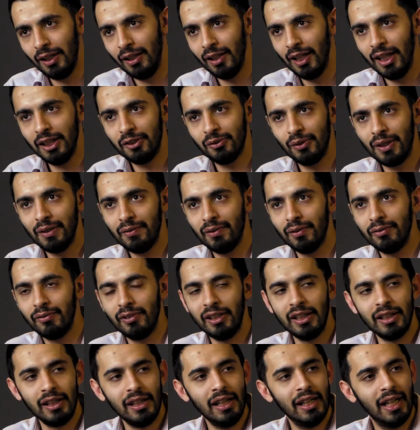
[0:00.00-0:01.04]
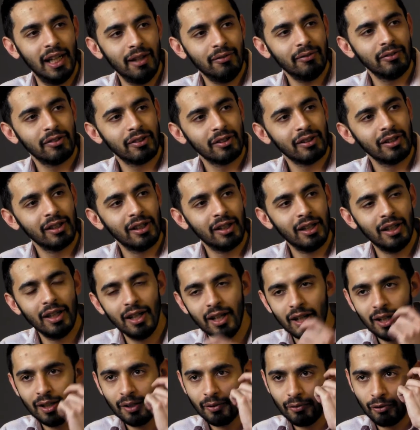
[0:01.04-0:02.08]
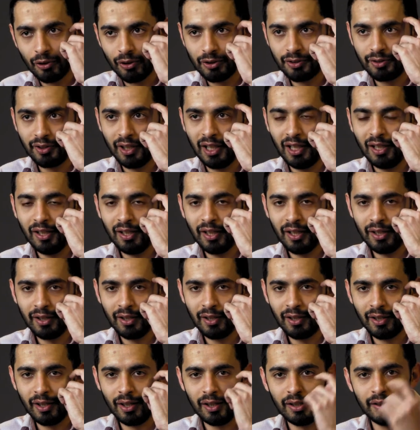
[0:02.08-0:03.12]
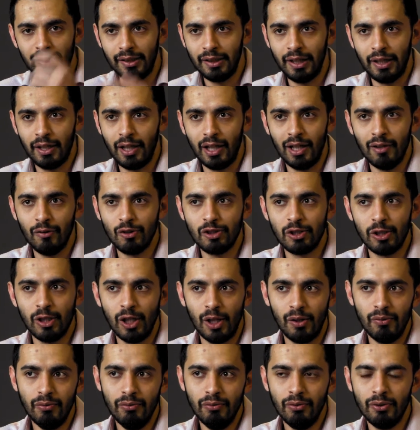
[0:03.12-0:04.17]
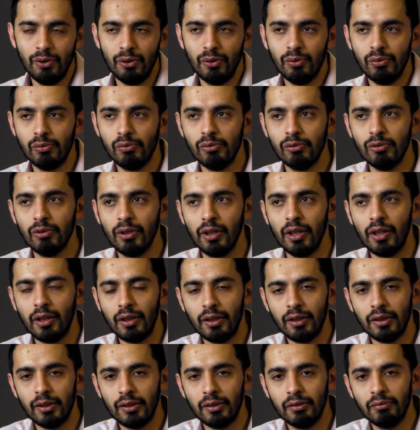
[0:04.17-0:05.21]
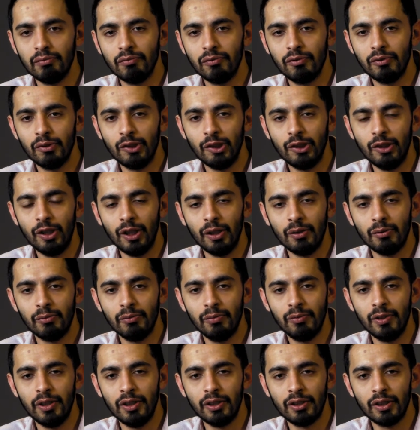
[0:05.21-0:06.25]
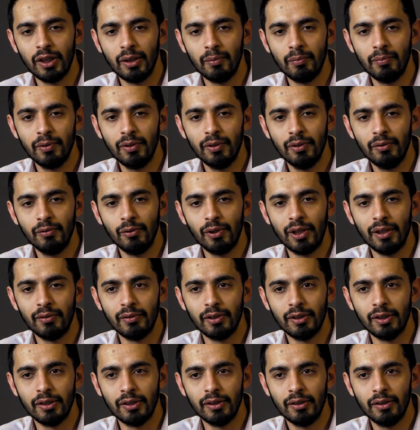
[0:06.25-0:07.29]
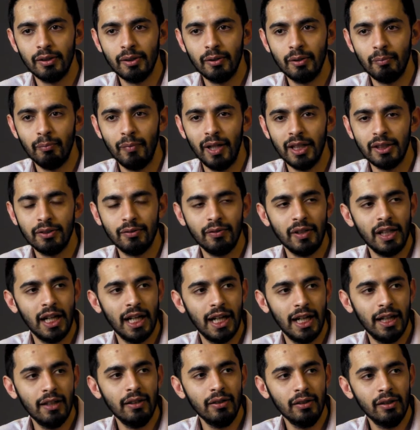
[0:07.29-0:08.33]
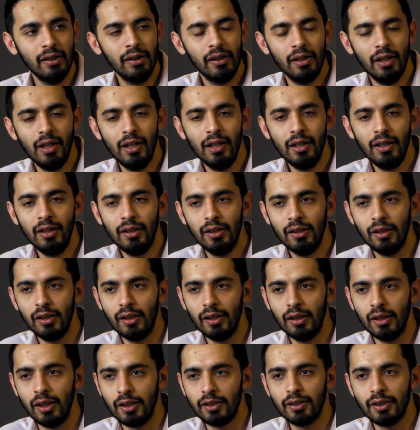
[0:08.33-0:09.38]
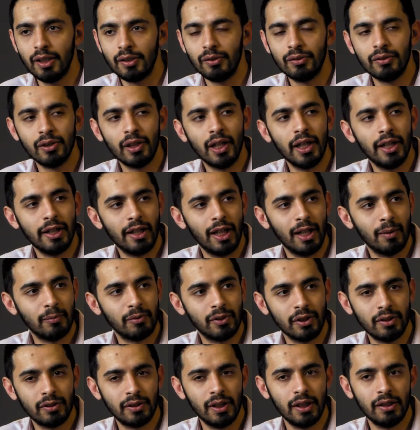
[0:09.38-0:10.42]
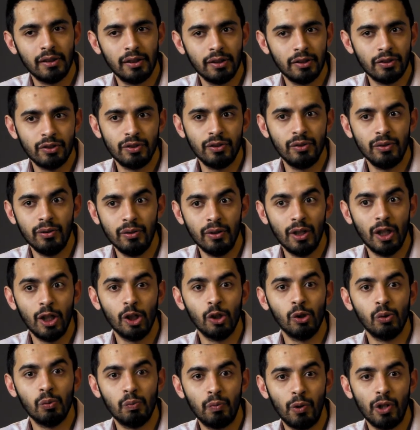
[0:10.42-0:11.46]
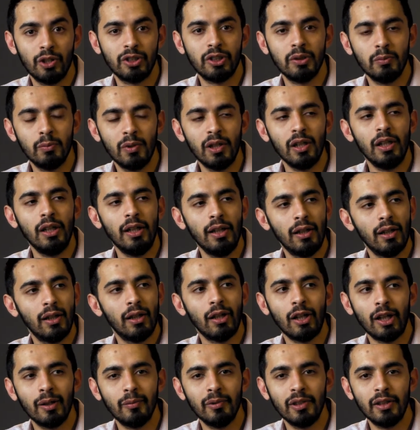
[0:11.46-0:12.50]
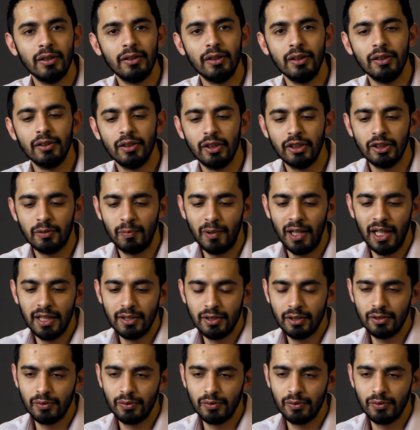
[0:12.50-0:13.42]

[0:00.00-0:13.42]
late 2015 he left for Australia, and then I was alone to finish up whatever mess we had. I just had to tie it up such that there's no possible legal liabilities. There's places